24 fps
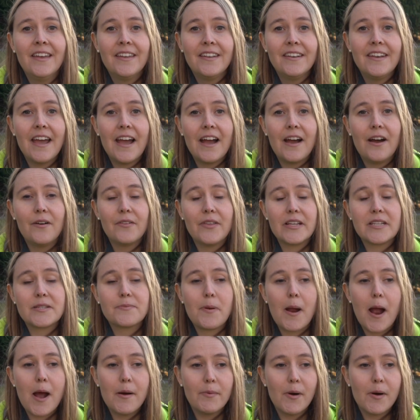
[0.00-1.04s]
Now that's
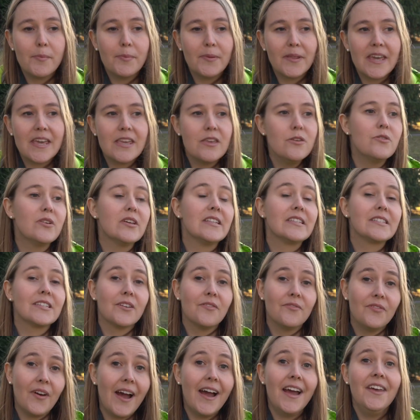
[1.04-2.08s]
probably, you can
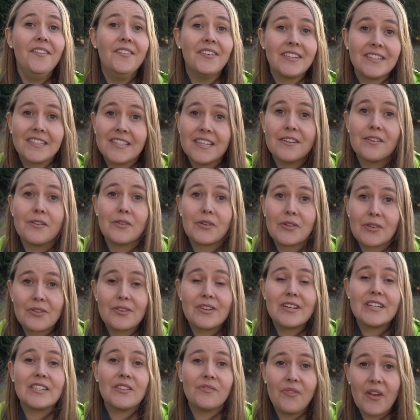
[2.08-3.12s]
survive at 0
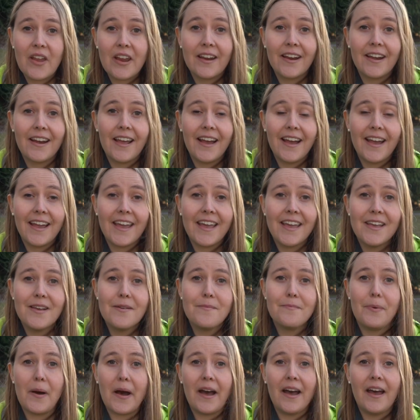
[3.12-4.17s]
degrees Fahrenheit,
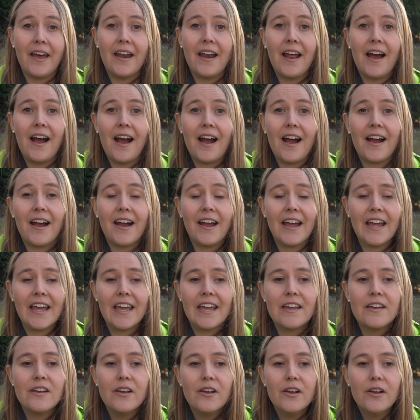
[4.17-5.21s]
but
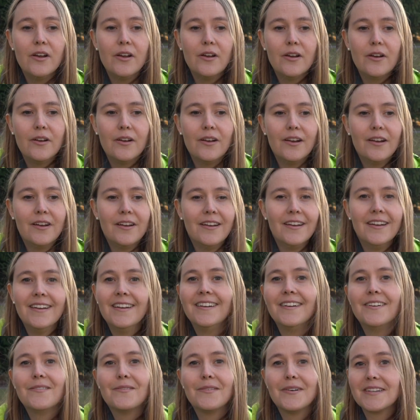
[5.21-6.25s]
I
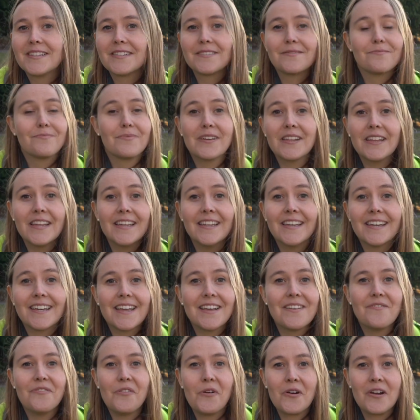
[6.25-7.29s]
was really
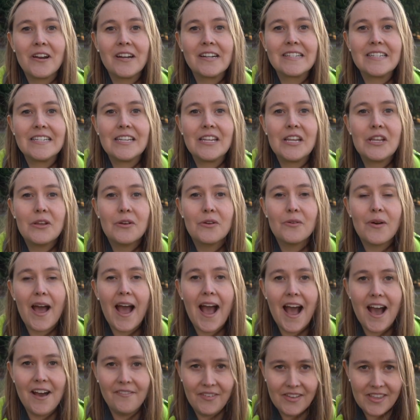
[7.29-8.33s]
looking forward to
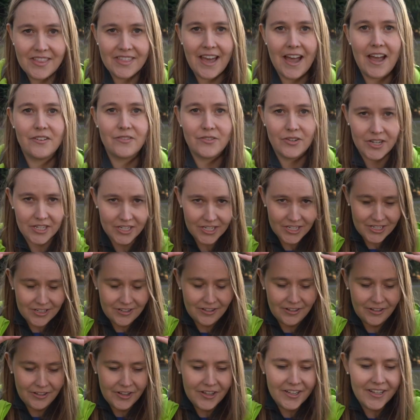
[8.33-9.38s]
having that
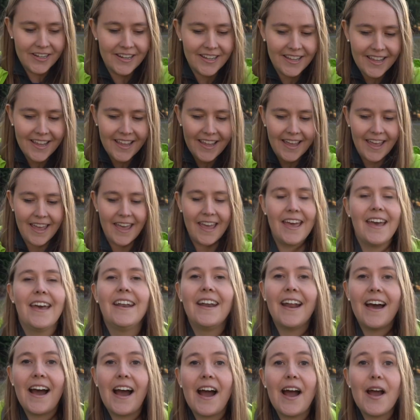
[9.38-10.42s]
traditional hood,
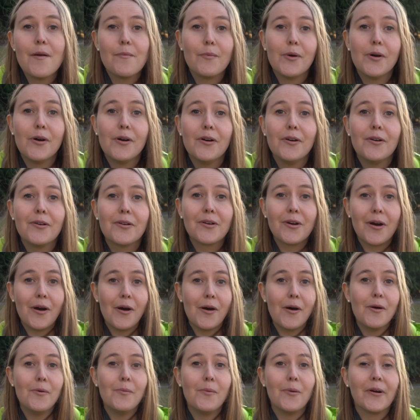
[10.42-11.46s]
and I will
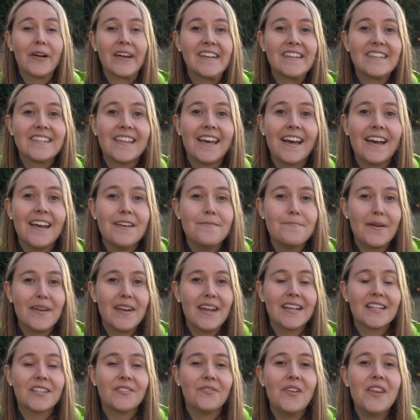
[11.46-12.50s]
go more into that in my
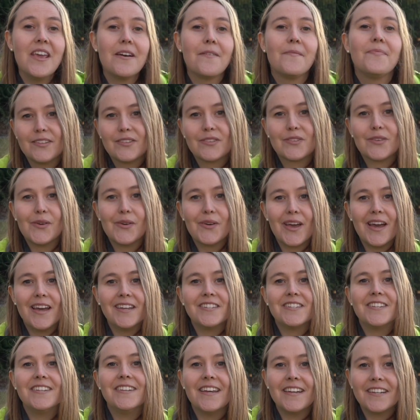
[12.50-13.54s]
next video. So I'll
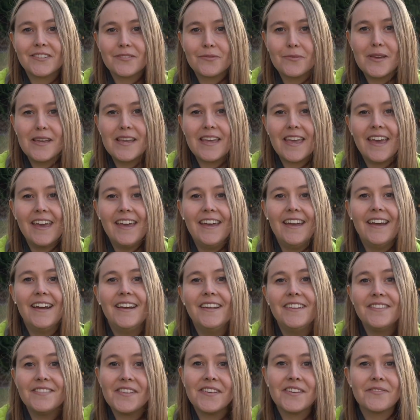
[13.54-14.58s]
catch you next week,
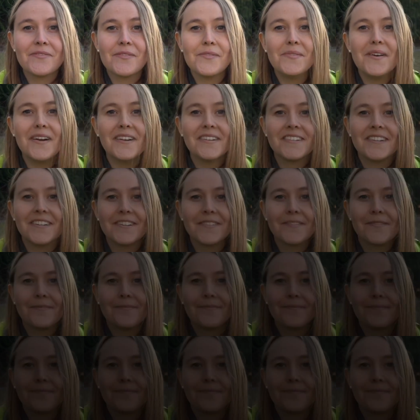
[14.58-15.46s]
and thanks for watching.